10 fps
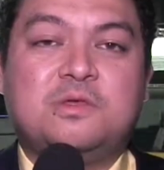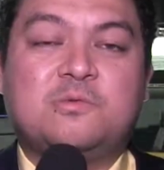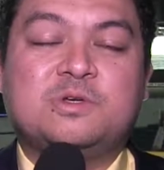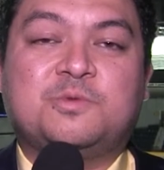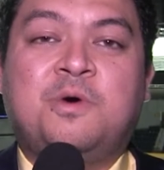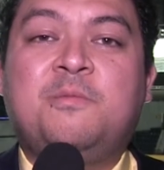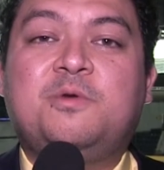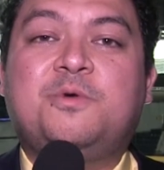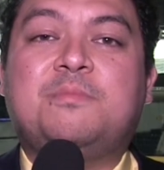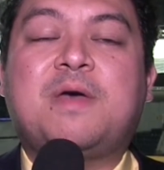There was a
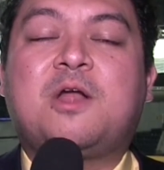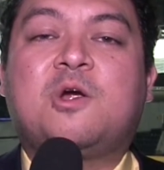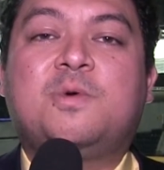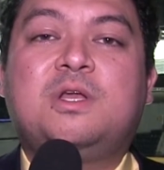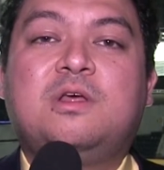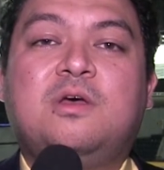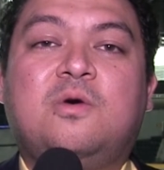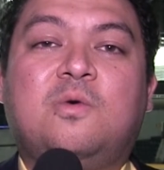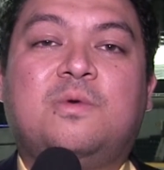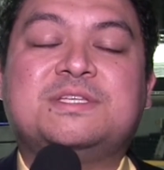moment when Matt Irwin
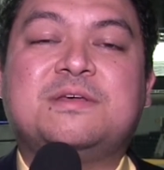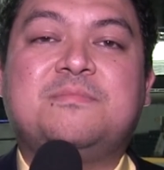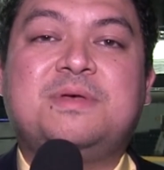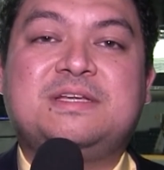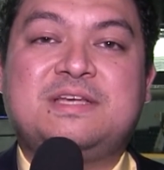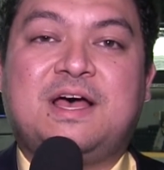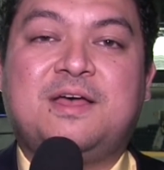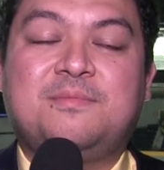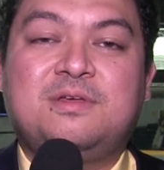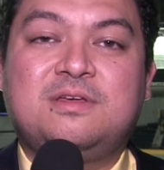was a
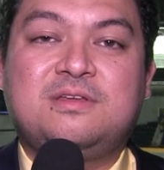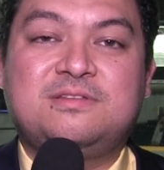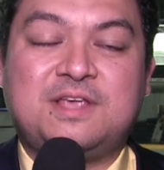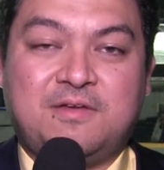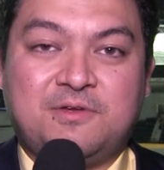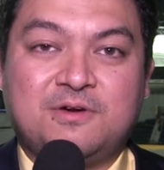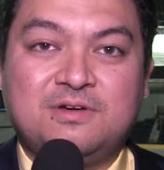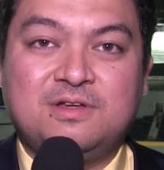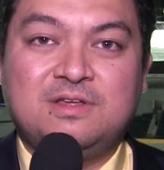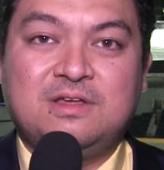big-time savior.
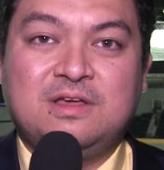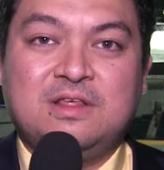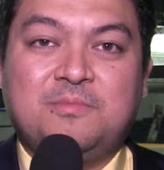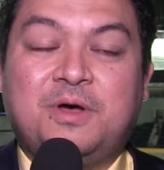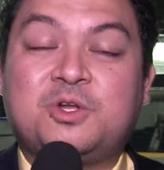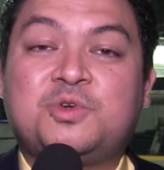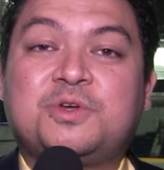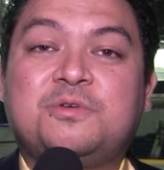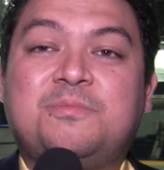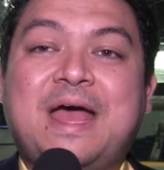Puck
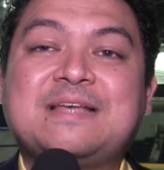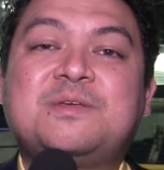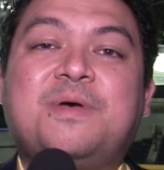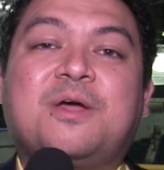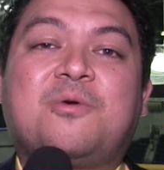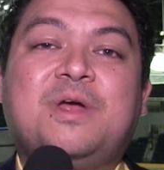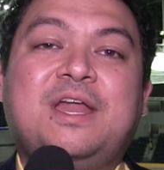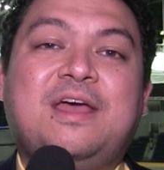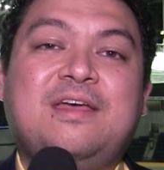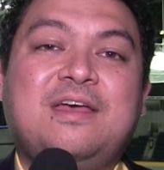trickled past Pekka
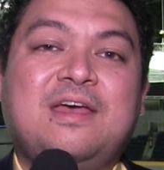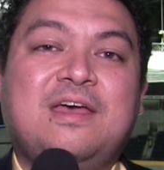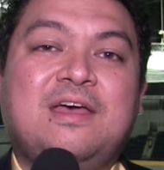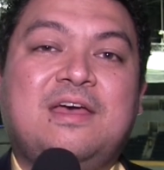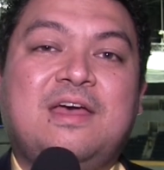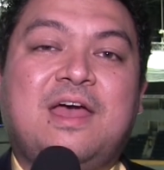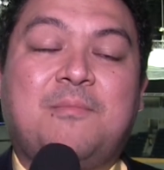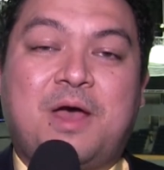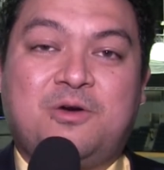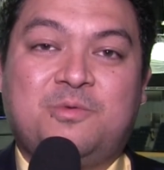Rinne,
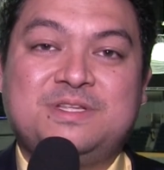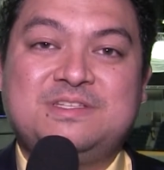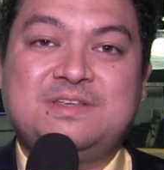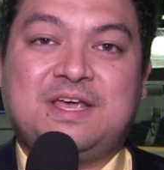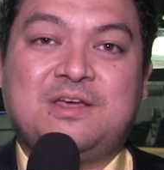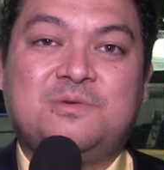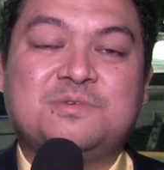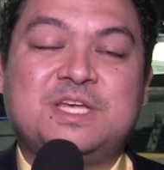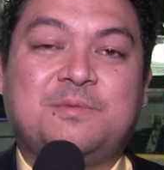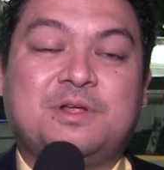and Matt Irwin's stick
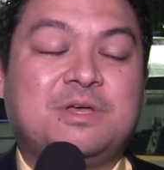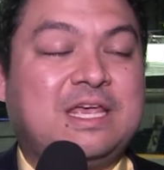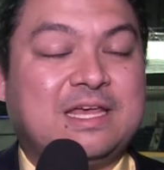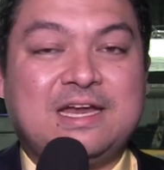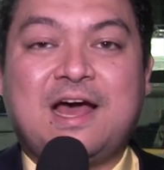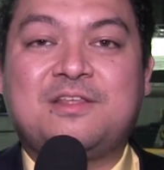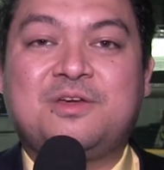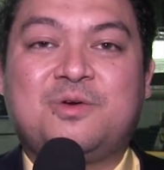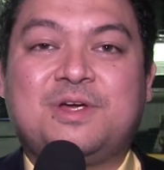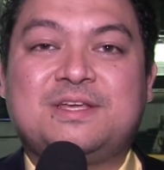was able to get it out of
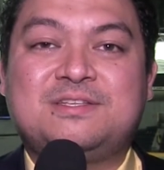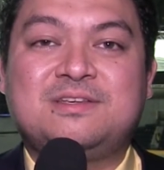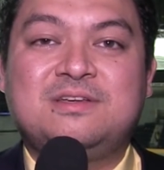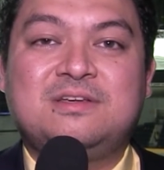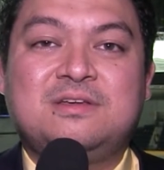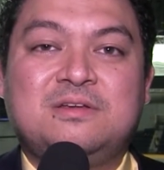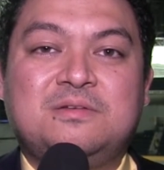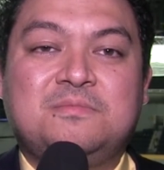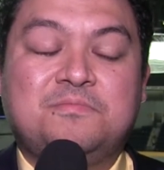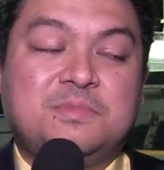the crease.
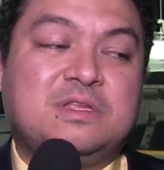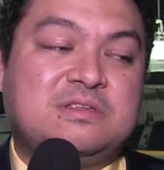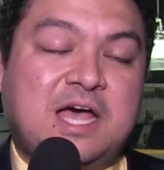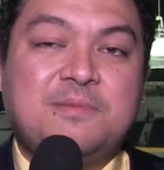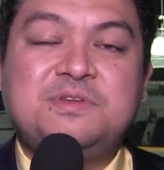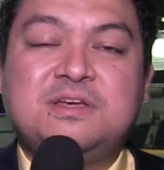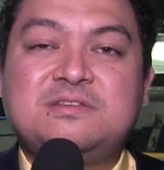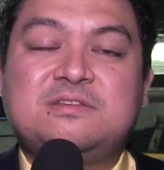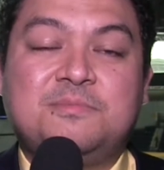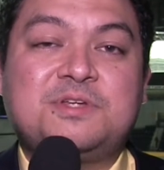Time
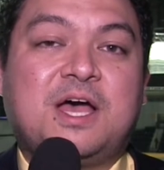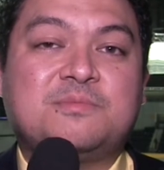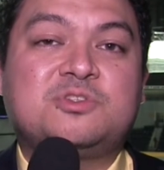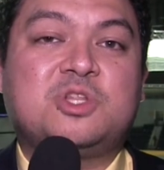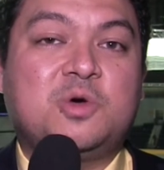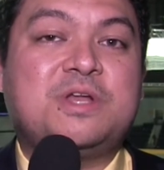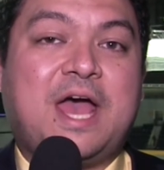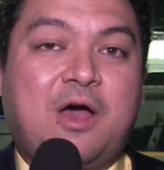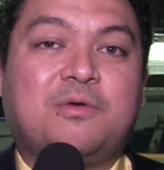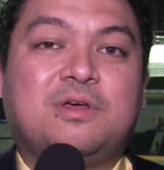does sometimes slow
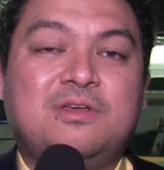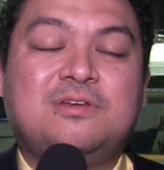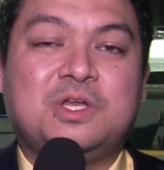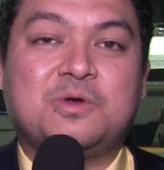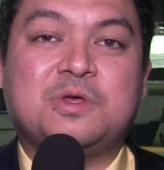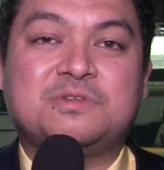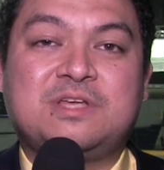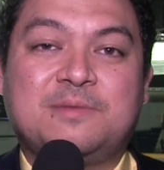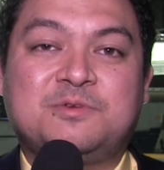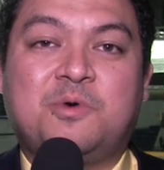down during those
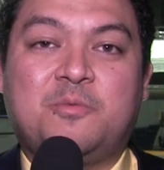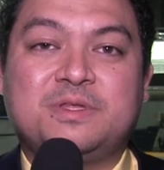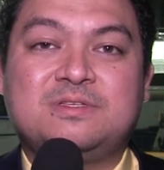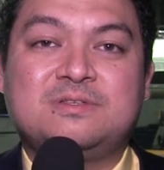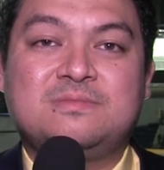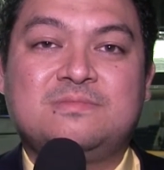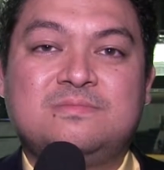types of moments.